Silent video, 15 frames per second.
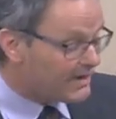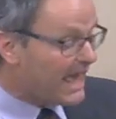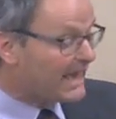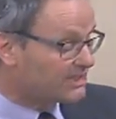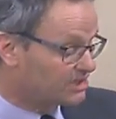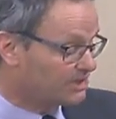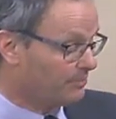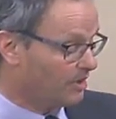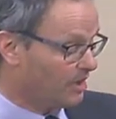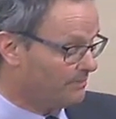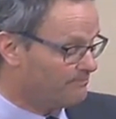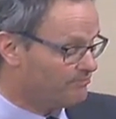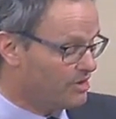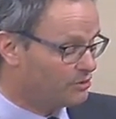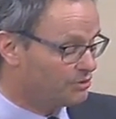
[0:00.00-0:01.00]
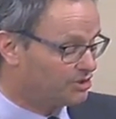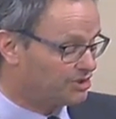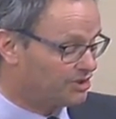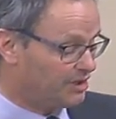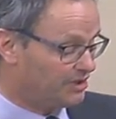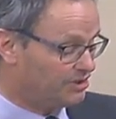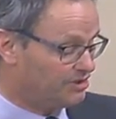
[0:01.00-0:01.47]
flexible
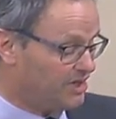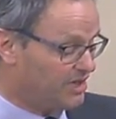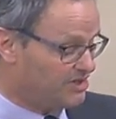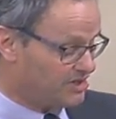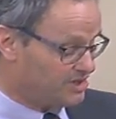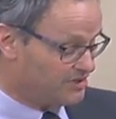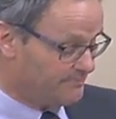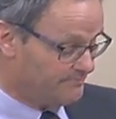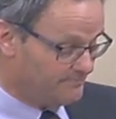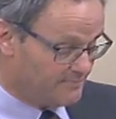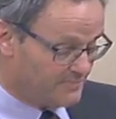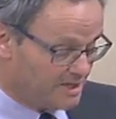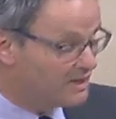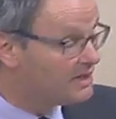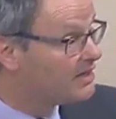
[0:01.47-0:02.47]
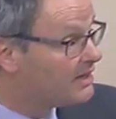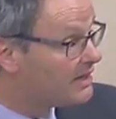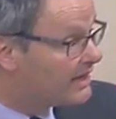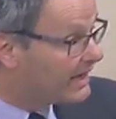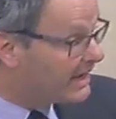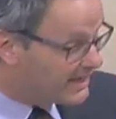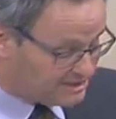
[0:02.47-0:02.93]
approach is needed.
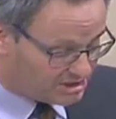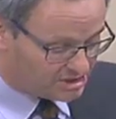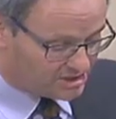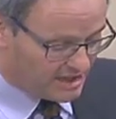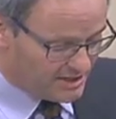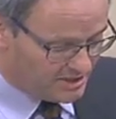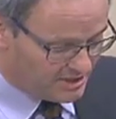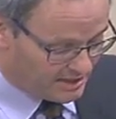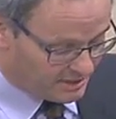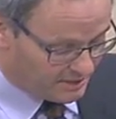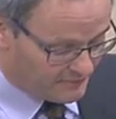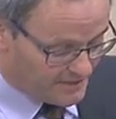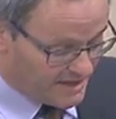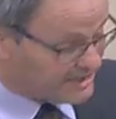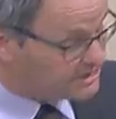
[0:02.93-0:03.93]
Extending the